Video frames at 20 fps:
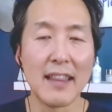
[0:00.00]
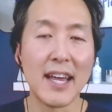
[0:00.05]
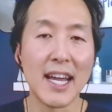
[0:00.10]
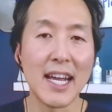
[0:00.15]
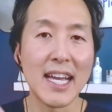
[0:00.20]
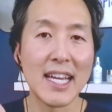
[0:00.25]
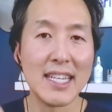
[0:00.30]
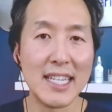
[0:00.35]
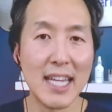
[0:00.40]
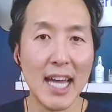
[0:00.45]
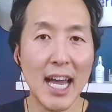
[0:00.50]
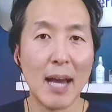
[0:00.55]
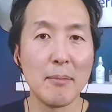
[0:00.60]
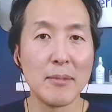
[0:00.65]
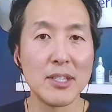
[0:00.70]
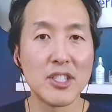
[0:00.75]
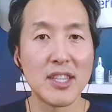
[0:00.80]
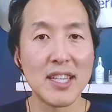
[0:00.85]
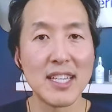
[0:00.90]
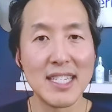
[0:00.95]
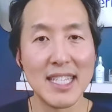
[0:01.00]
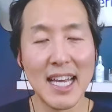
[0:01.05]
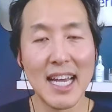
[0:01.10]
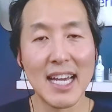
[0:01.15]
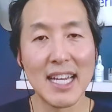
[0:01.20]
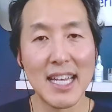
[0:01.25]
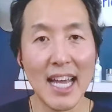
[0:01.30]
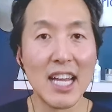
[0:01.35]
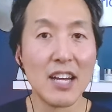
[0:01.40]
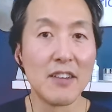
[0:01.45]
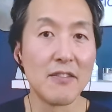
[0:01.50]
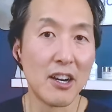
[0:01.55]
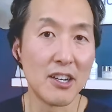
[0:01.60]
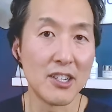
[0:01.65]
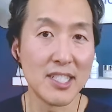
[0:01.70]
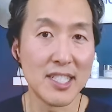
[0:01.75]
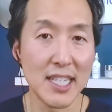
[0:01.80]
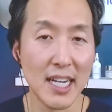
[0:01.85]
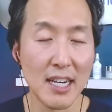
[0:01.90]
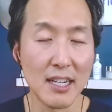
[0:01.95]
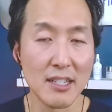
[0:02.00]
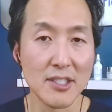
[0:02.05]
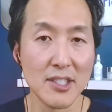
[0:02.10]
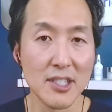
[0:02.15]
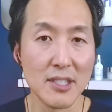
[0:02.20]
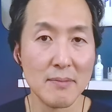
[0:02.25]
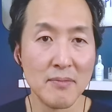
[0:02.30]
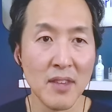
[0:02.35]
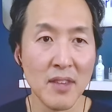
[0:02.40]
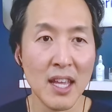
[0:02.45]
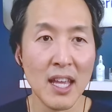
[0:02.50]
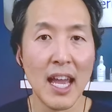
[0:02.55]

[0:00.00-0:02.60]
that can damage the dna of our cells